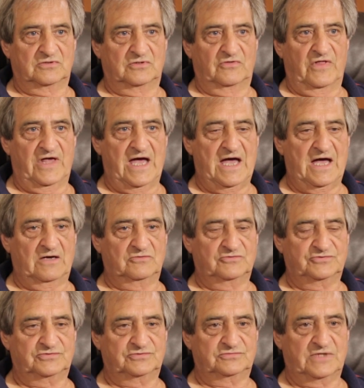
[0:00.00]
of the
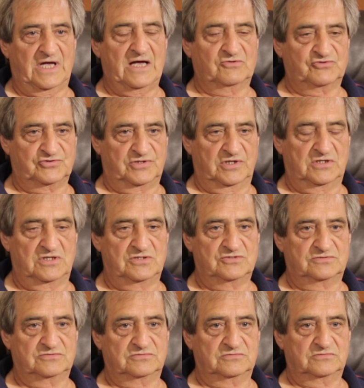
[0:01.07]
house
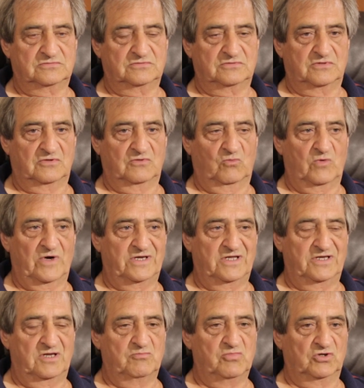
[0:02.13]
deeds, that when
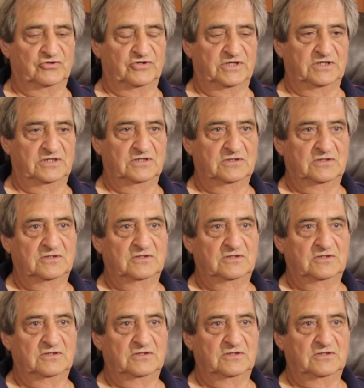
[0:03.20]
anybody